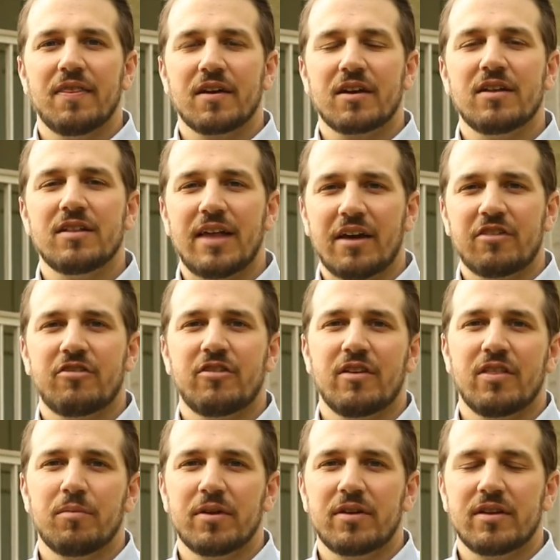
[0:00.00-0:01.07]
the collection
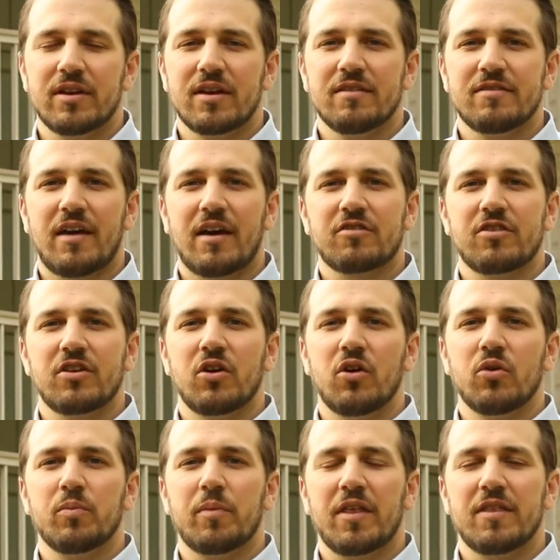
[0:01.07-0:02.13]
of the building is actually
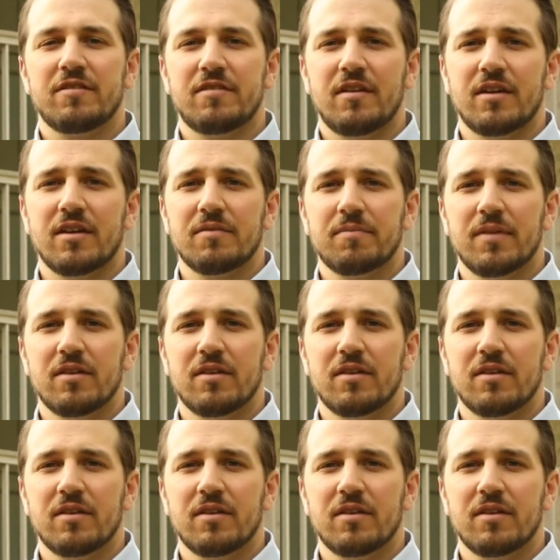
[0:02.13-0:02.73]
owned by the city.